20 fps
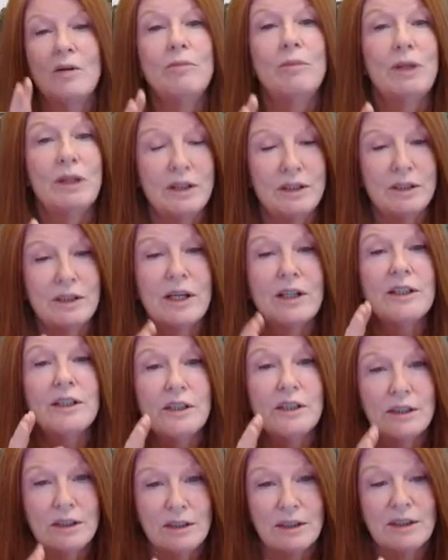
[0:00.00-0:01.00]
Because I
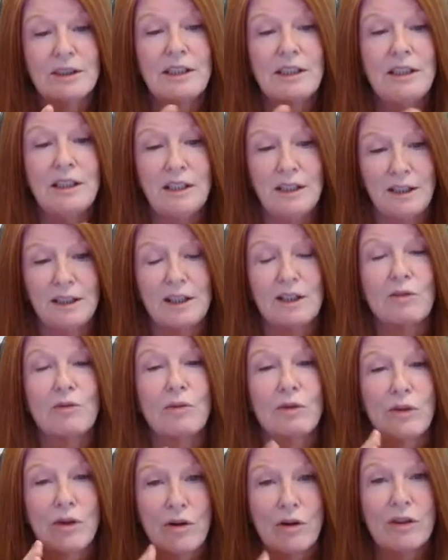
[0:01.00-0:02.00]
see that
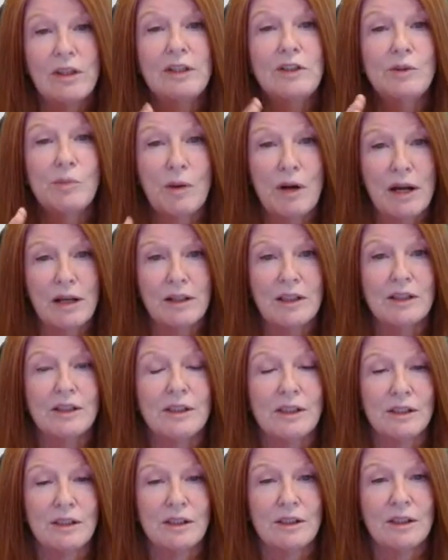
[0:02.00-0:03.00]
with all these
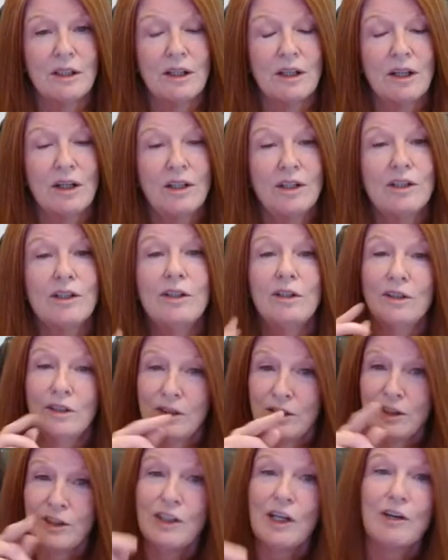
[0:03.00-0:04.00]
practices,
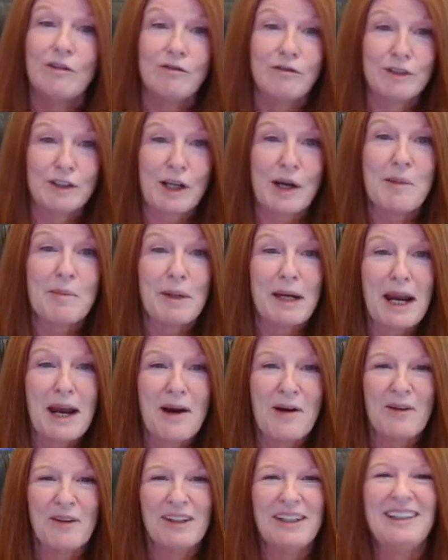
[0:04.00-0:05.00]
stuff's coming
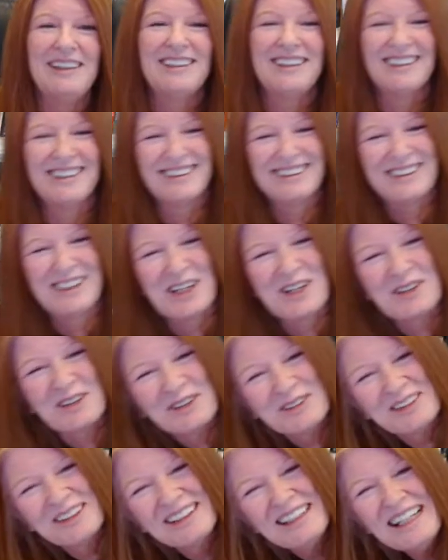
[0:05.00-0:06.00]
out.
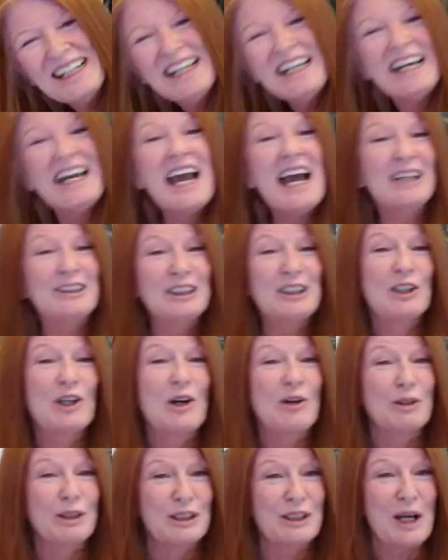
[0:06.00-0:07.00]
So it has to
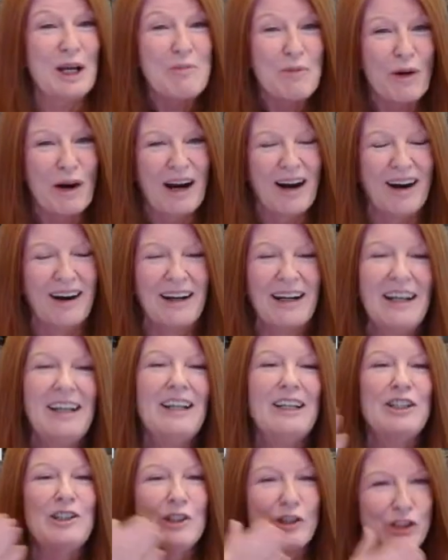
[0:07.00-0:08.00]
go somewhere.
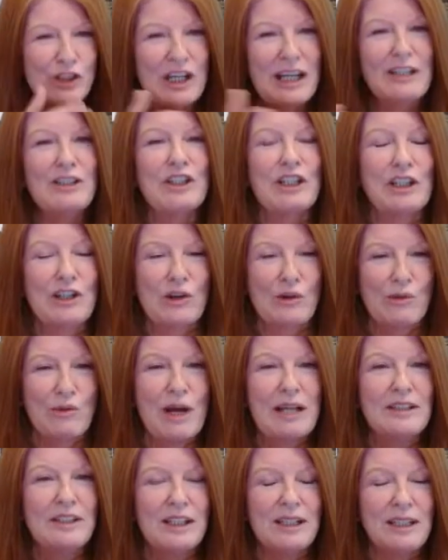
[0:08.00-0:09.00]
You're changing your
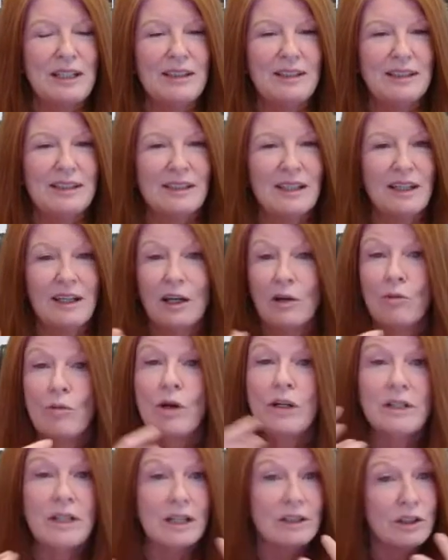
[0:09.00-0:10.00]
resonance, and
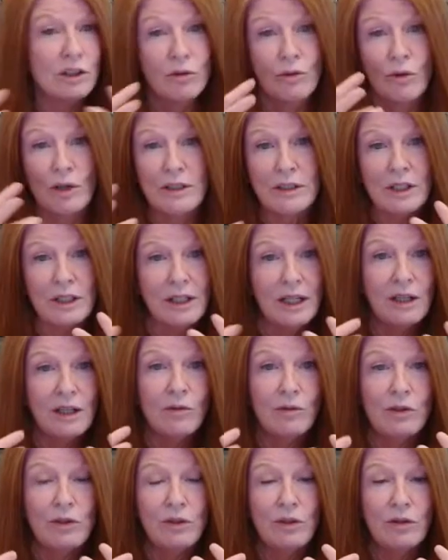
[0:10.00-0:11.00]
what doesn't
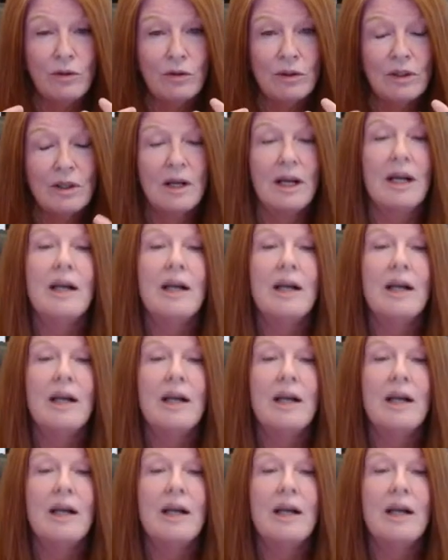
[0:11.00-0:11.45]
resonate with you